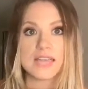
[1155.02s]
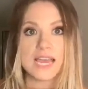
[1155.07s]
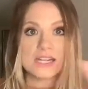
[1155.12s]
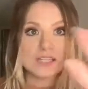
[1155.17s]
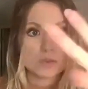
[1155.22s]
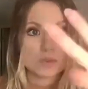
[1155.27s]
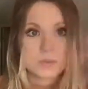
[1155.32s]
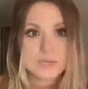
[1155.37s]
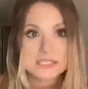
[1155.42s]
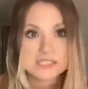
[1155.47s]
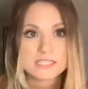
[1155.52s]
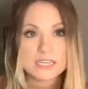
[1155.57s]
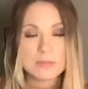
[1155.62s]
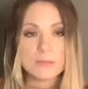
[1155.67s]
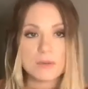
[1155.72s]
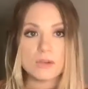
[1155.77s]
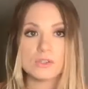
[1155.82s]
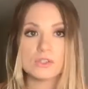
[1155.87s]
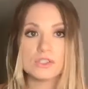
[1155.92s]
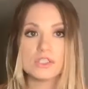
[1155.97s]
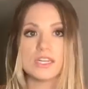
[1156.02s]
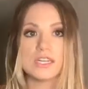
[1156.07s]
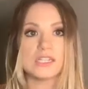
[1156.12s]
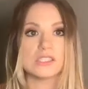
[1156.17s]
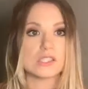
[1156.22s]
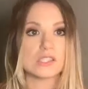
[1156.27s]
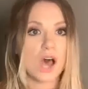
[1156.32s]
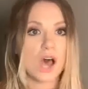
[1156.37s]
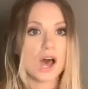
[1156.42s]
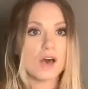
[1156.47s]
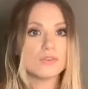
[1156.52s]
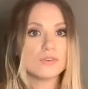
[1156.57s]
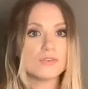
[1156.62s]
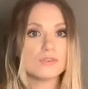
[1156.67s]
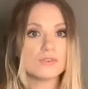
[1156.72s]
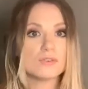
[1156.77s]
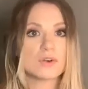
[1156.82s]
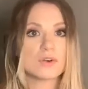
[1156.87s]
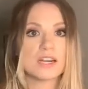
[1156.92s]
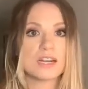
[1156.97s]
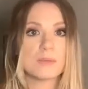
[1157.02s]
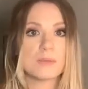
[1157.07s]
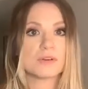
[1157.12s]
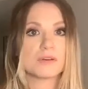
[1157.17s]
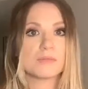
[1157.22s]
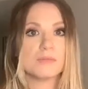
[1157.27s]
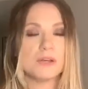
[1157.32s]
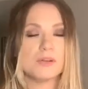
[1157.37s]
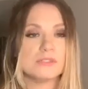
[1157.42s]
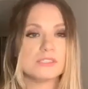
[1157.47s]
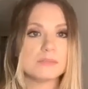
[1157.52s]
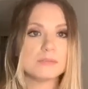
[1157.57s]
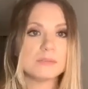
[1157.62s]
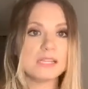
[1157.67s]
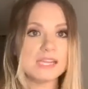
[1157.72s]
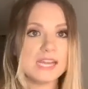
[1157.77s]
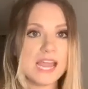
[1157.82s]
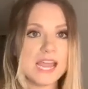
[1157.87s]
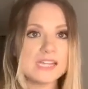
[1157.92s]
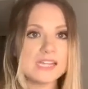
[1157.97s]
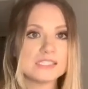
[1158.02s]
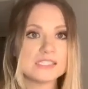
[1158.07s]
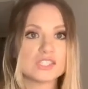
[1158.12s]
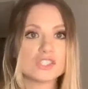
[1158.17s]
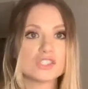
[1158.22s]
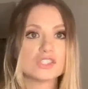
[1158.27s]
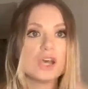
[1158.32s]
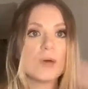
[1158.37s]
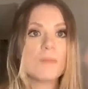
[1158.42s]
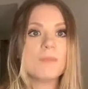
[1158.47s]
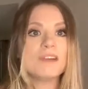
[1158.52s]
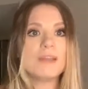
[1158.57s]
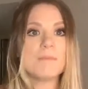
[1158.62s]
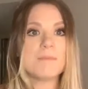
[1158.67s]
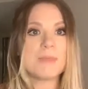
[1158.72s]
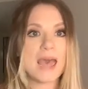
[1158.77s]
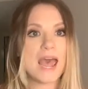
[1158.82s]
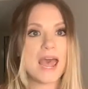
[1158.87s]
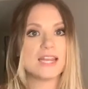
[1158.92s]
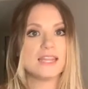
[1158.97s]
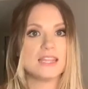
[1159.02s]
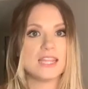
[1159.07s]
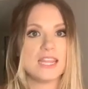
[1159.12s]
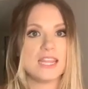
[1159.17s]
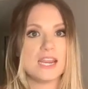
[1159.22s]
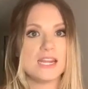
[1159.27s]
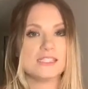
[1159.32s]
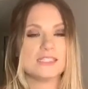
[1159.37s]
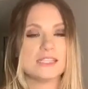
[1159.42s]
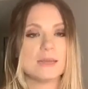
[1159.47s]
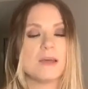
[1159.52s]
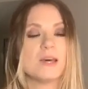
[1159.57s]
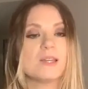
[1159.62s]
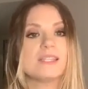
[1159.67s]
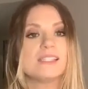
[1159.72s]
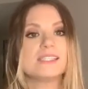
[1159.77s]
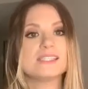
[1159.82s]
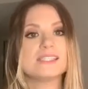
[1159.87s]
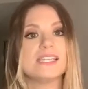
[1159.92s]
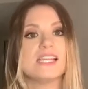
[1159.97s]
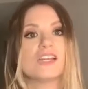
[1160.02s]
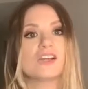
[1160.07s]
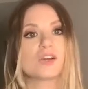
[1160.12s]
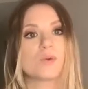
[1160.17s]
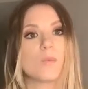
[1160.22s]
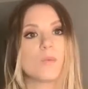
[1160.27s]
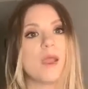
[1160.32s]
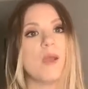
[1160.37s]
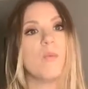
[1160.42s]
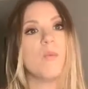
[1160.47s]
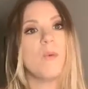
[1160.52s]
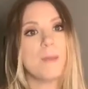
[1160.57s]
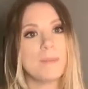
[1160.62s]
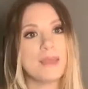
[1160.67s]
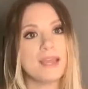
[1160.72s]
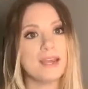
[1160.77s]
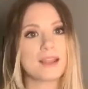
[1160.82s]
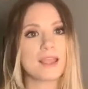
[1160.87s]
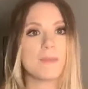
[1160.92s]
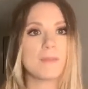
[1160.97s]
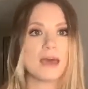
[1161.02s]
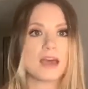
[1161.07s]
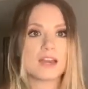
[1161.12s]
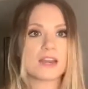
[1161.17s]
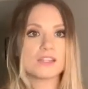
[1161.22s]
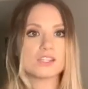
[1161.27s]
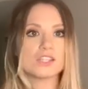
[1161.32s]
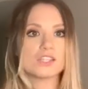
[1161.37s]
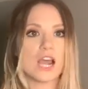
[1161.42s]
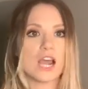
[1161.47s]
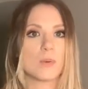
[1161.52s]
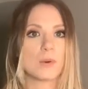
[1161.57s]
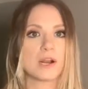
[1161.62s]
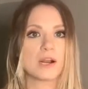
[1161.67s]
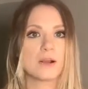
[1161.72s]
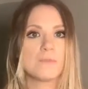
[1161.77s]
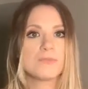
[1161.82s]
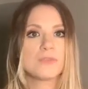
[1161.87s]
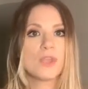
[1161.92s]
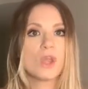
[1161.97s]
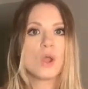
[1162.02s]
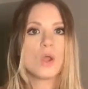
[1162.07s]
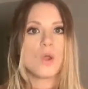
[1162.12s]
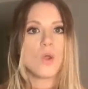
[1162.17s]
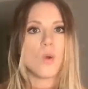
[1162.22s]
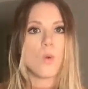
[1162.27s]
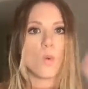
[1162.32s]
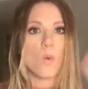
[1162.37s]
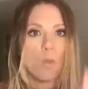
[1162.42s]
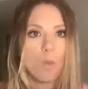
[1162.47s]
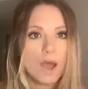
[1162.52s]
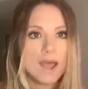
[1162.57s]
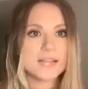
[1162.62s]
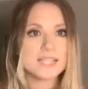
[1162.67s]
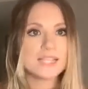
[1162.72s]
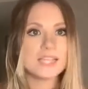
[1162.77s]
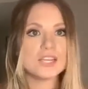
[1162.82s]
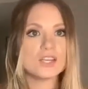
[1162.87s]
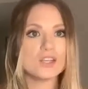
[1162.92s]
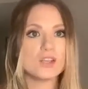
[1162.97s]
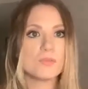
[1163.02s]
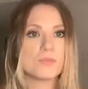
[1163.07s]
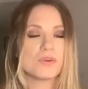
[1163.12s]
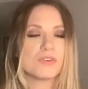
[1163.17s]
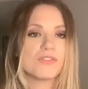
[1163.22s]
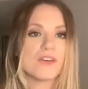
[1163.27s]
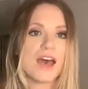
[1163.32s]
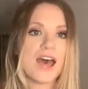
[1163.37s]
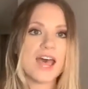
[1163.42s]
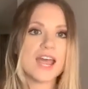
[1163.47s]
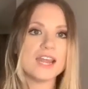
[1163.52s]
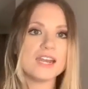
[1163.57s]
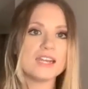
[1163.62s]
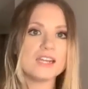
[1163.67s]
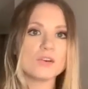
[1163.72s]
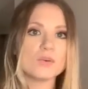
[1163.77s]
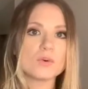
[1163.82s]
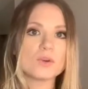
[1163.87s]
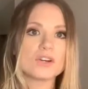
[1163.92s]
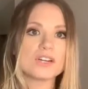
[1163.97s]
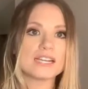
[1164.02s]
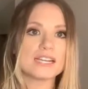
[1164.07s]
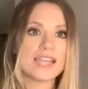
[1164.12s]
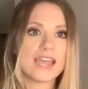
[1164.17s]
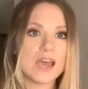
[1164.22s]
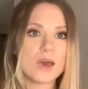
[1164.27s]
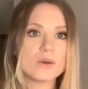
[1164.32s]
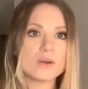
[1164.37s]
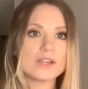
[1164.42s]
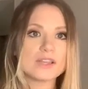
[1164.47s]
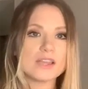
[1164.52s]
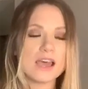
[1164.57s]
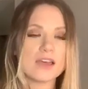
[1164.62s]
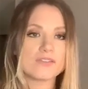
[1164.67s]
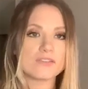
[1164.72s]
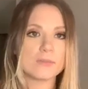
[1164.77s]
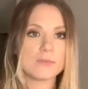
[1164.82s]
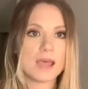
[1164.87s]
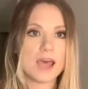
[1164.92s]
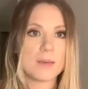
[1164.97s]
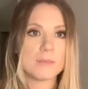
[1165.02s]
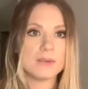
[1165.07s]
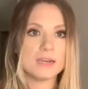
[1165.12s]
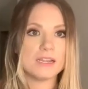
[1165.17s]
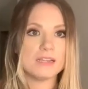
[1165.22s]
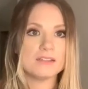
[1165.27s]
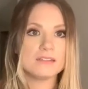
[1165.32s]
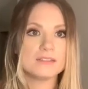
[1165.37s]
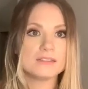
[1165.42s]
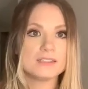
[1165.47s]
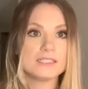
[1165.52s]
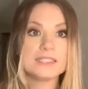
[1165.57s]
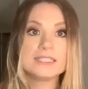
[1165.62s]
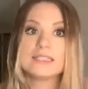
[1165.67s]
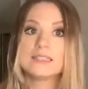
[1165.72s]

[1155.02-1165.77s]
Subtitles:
That twisting motion is awful for it. It promotes split ends. There's so many bad things about the standard way women come out of the shower. What can you provide in order to counter that from happening?